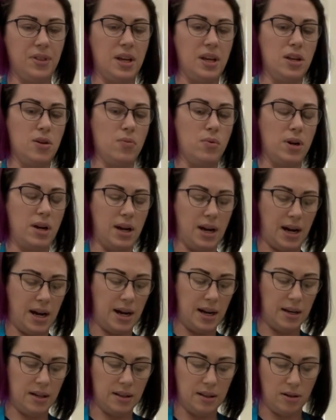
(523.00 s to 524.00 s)
then you wanna
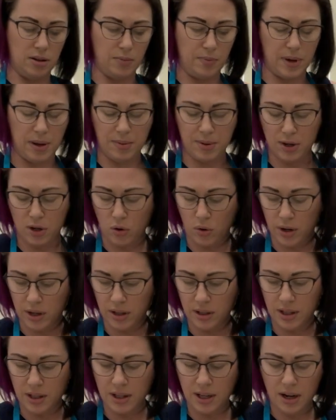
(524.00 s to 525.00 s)
add a little baby
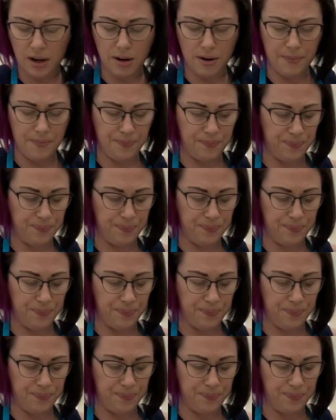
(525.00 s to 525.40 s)
coil in there.